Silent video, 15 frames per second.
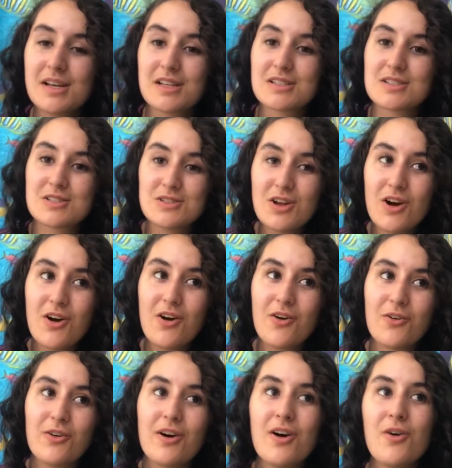
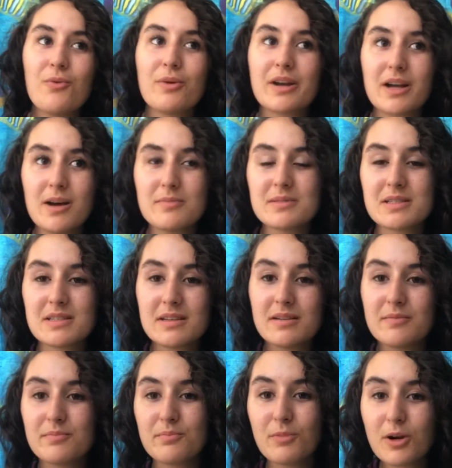So when it comes
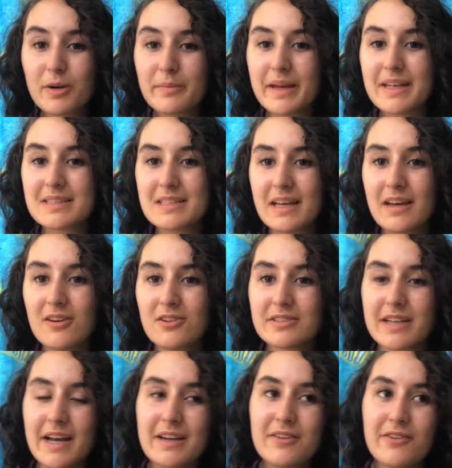to mermaid tails,
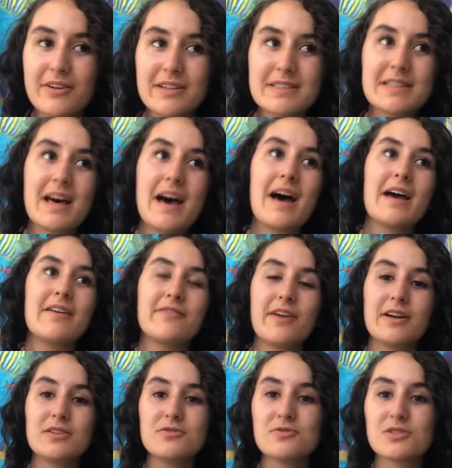I notice that if I
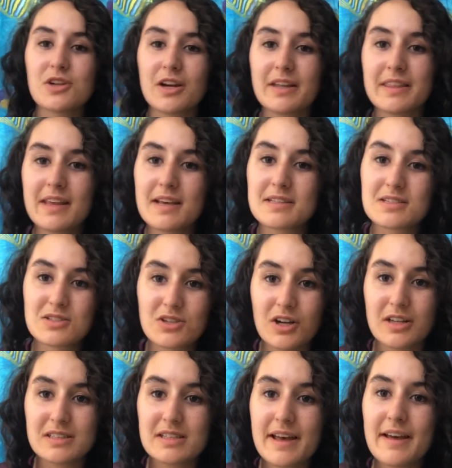do certain things in
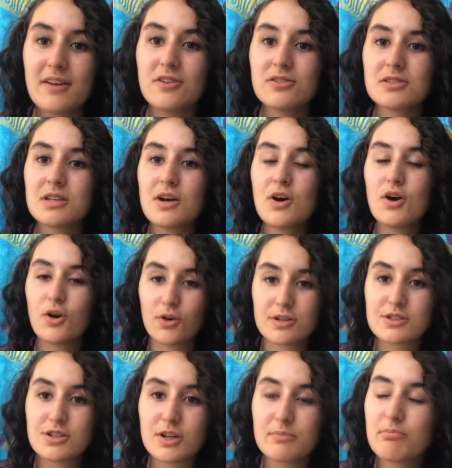certain tails or in
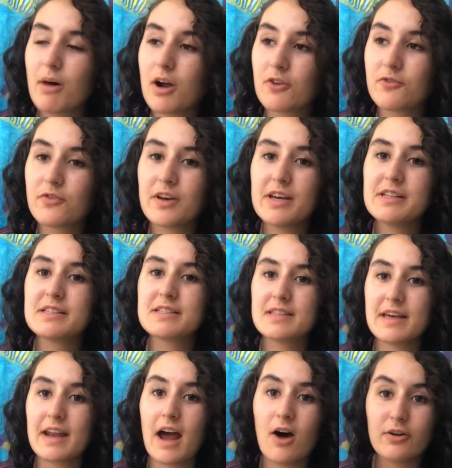certain monofins,
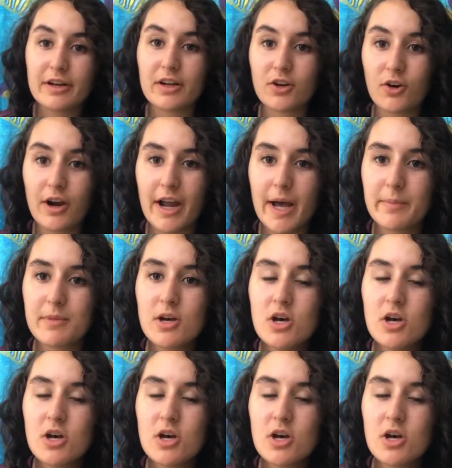then I'll get a cramp.